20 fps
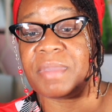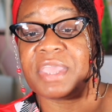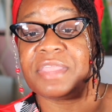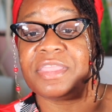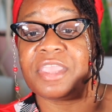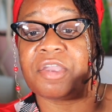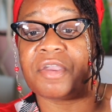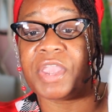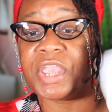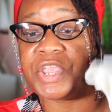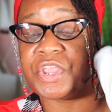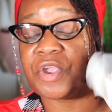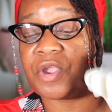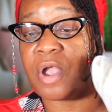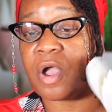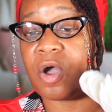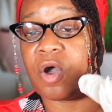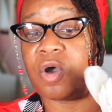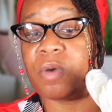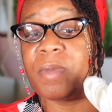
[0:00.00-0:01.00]
and they're in your
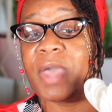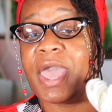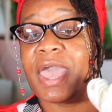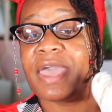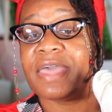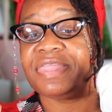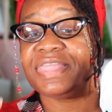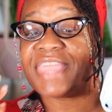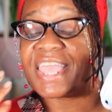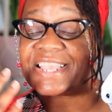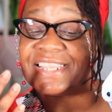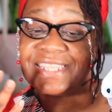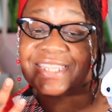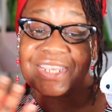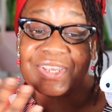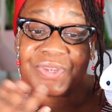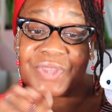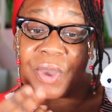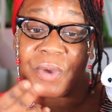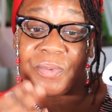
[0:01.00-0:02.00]
home, they
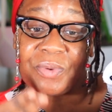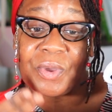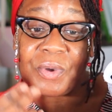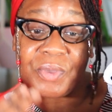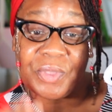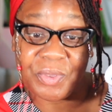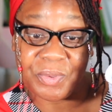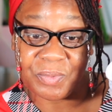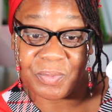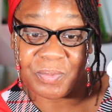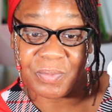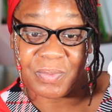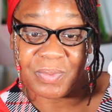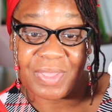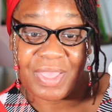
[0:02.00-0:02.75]
still don't know you.